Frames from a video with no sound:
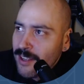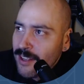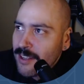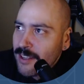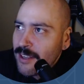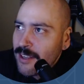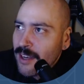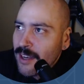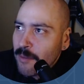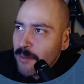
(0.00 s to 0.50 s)

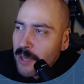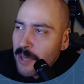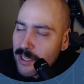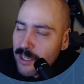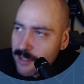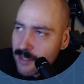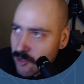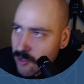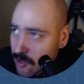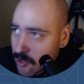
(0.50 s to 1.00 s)
of passing
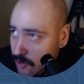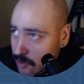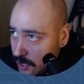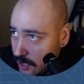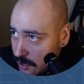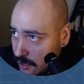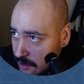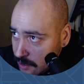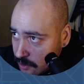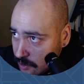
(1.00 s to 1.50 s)

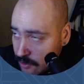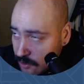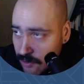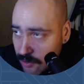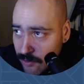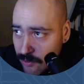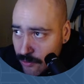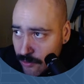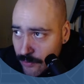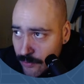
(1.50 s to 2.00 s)
strings
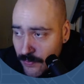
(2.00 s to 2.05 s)
to